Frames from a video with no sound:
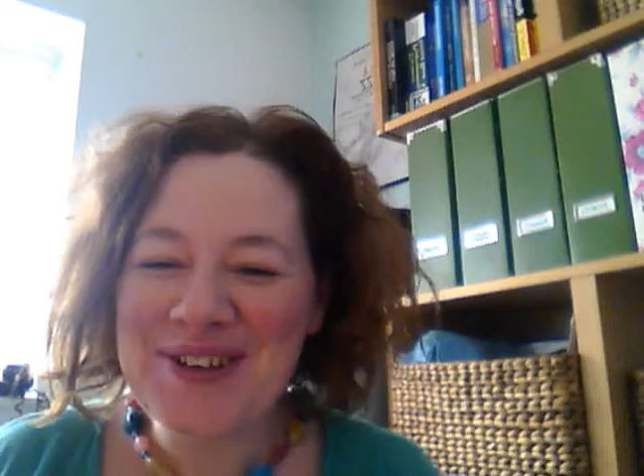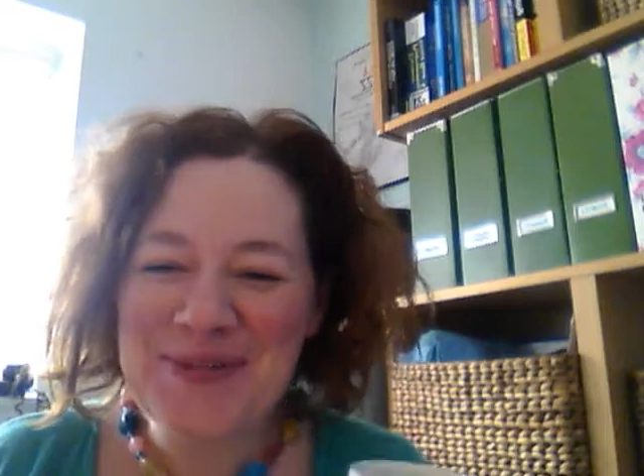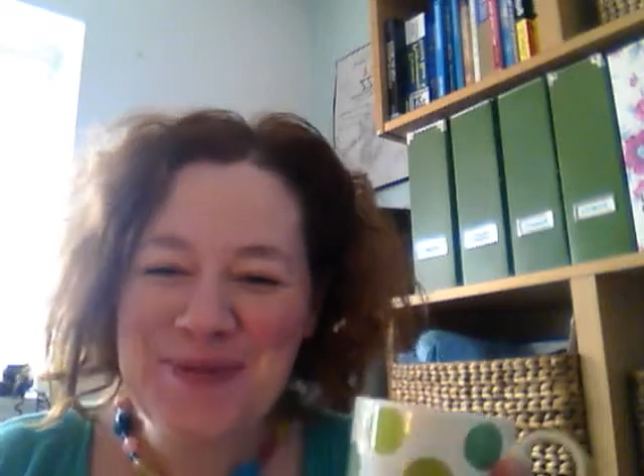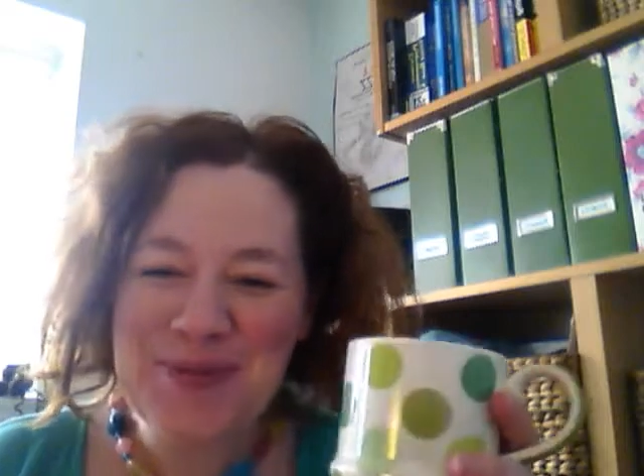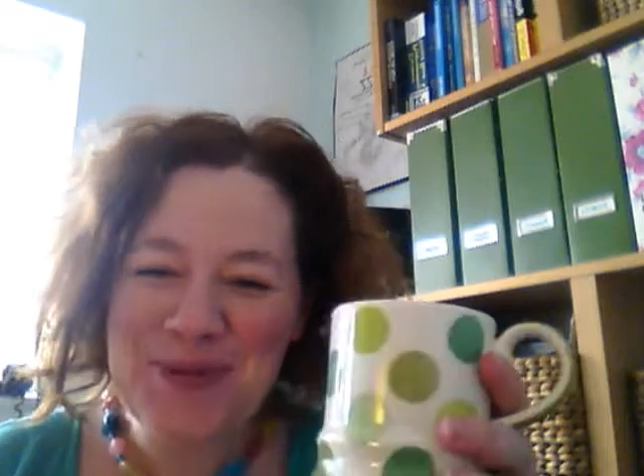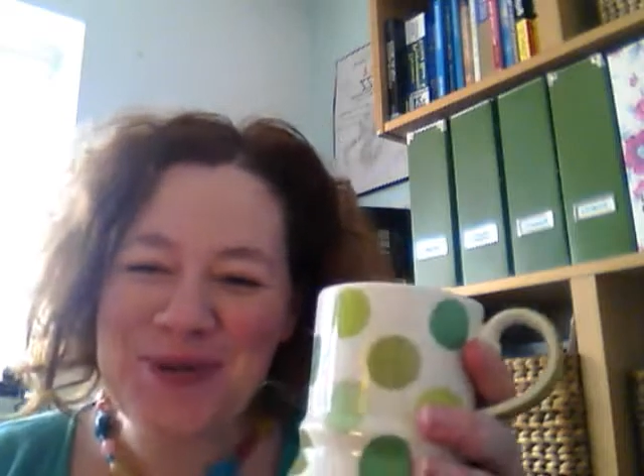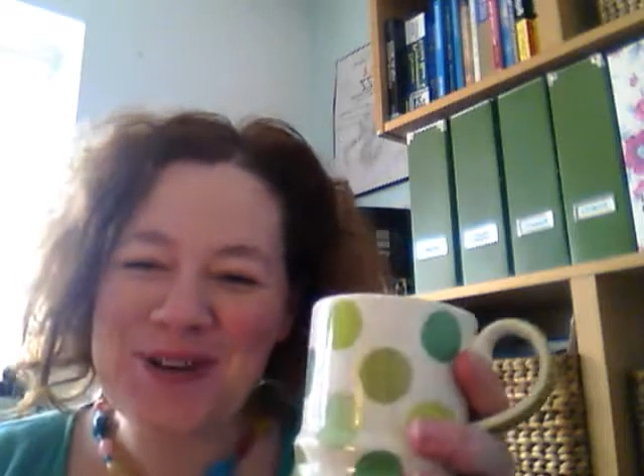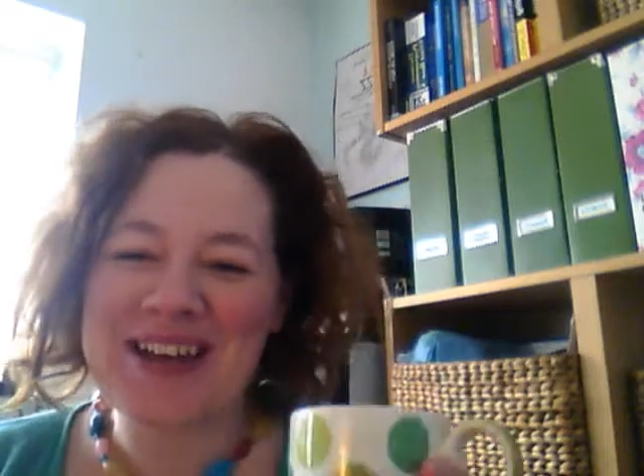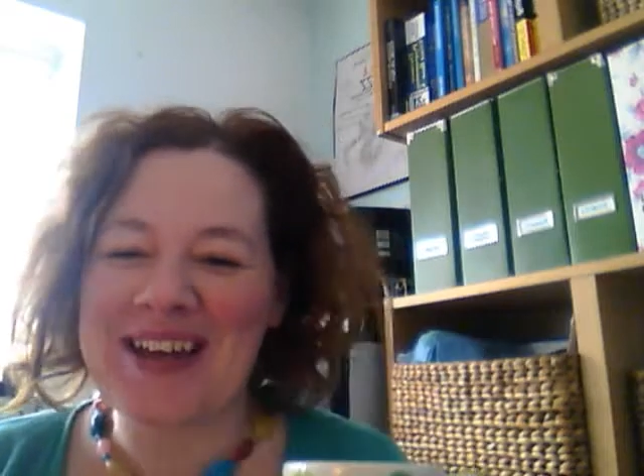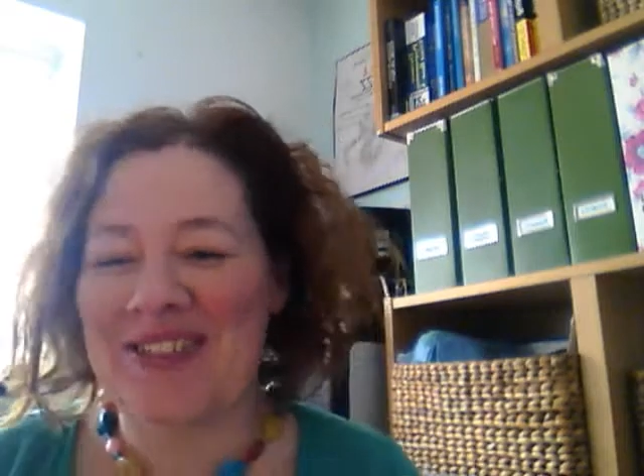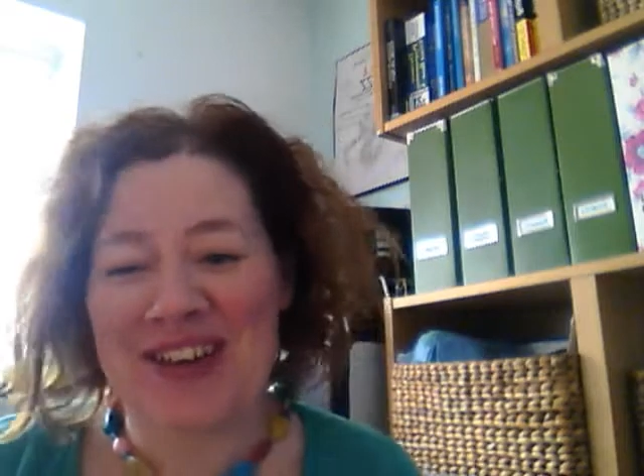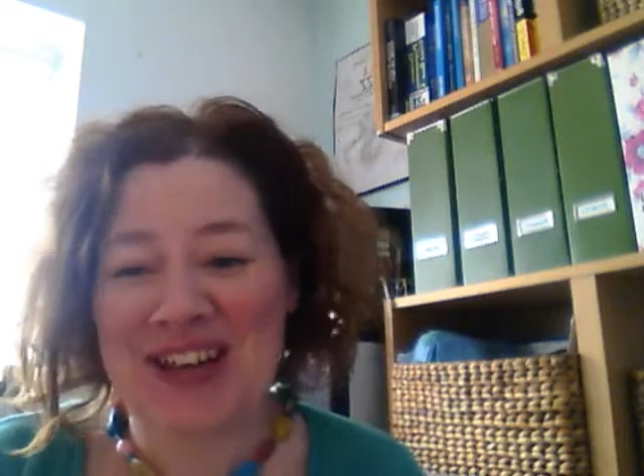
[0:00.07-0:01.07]
Good
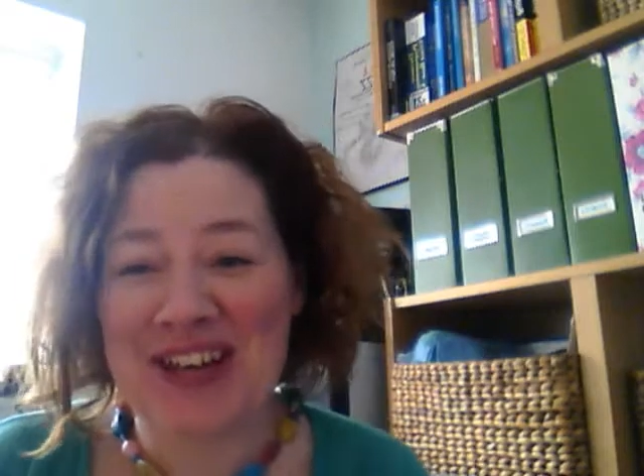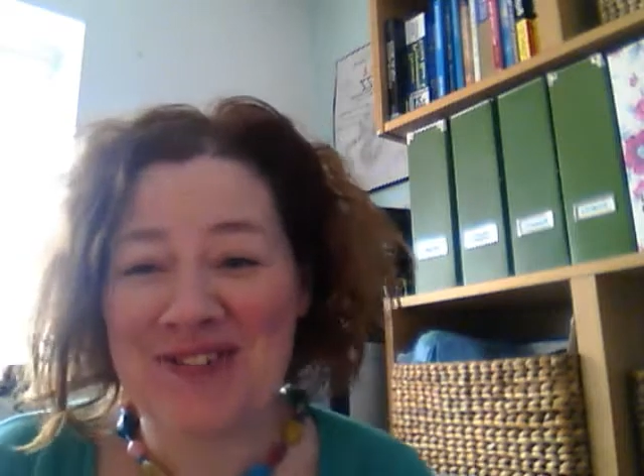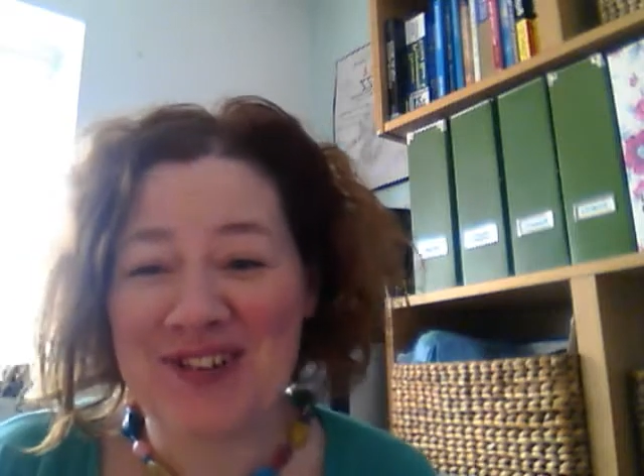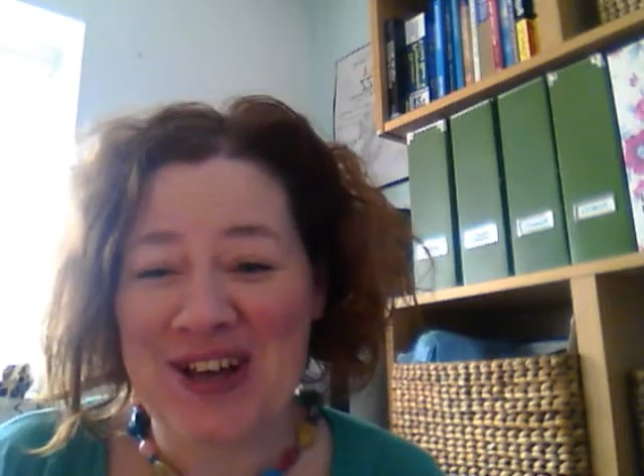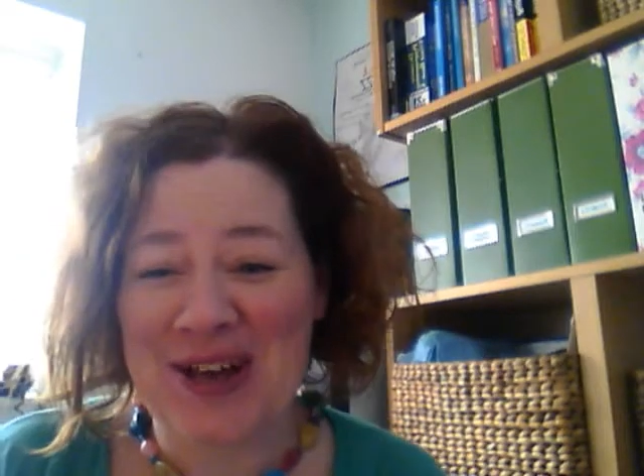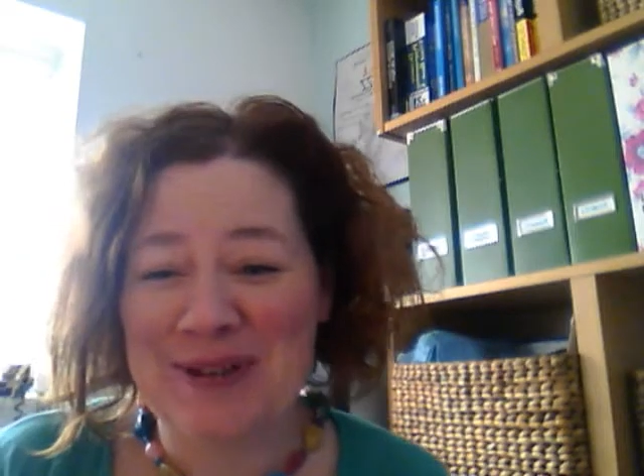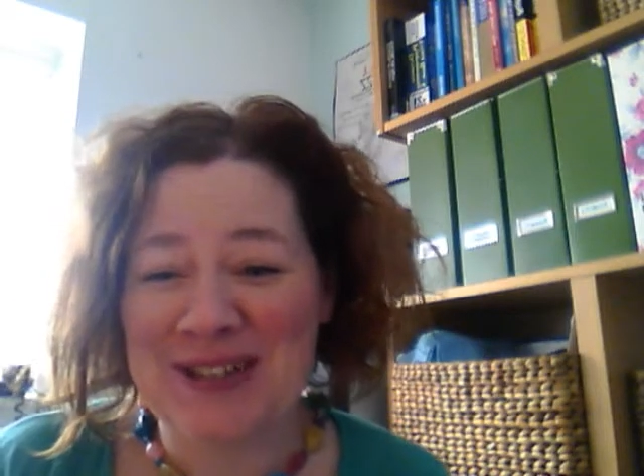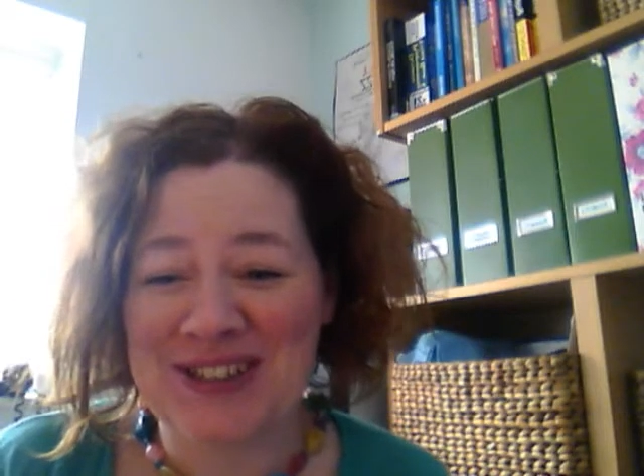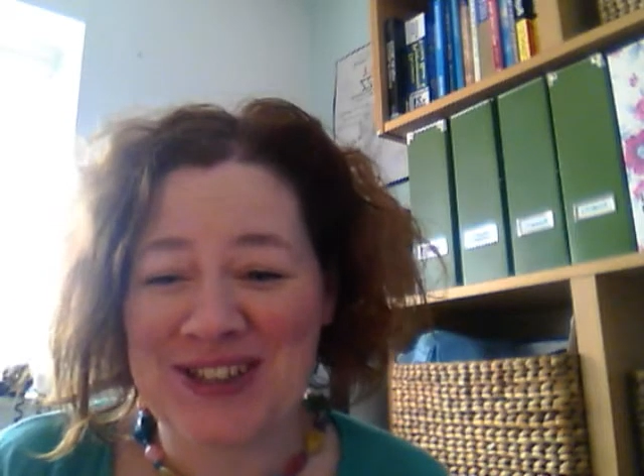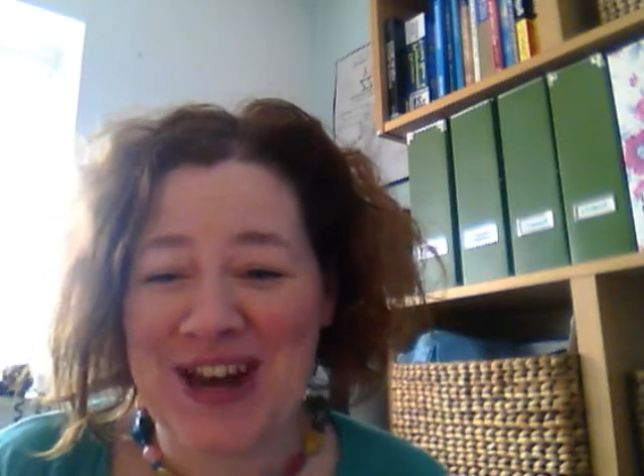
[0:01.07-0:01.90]
morning, and thank you for coming to